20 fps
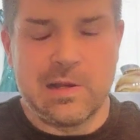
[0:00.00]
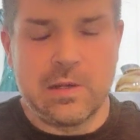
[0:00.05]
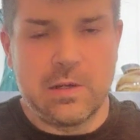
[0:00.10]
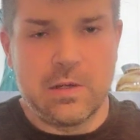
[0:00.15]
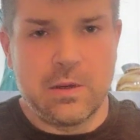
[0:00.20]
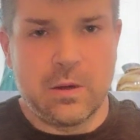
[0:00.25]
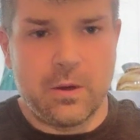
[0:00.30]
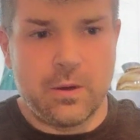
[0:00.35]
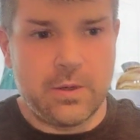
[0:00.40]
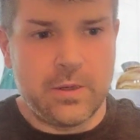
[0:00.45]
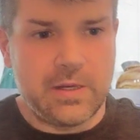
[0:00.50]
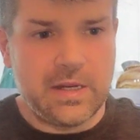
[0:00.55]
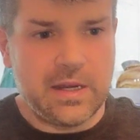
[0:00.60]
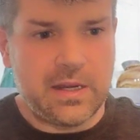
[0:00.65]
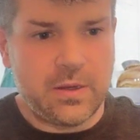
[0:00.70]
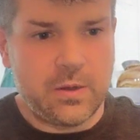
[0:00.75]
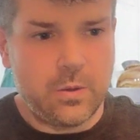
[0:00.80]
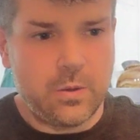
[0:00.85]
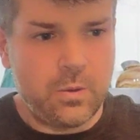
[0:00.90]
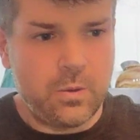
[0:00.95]
Art
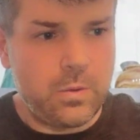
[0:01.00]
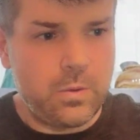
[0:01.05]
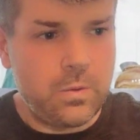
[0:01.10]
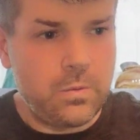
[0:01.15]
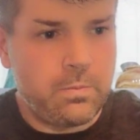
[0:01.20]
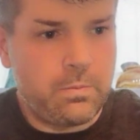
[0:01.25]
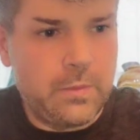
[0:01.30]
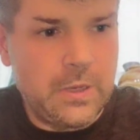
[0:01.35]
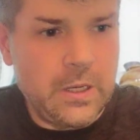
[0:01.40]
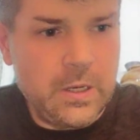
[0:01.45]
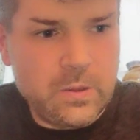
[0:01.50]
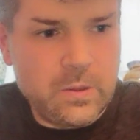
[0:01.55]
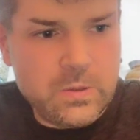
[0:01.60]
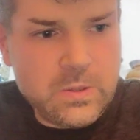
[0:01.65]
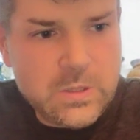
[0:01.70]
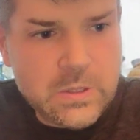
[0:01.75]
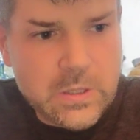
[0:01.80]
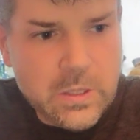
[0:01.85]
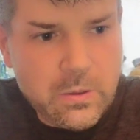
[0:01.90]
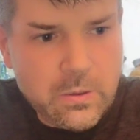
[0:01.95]
Deco metal
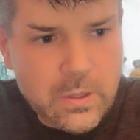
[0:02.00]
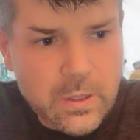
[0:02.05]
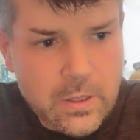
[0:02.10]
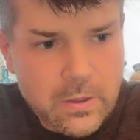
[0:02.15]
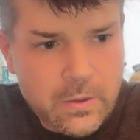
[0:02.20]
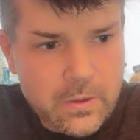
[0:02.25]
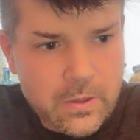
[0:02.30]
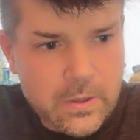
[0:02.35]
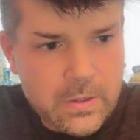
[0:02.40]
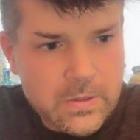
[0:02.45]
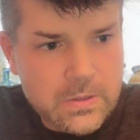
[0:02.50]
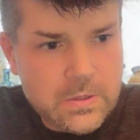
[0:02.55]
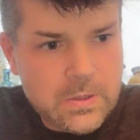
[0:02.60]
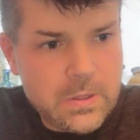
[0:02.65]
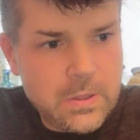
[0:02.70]
stone earrings.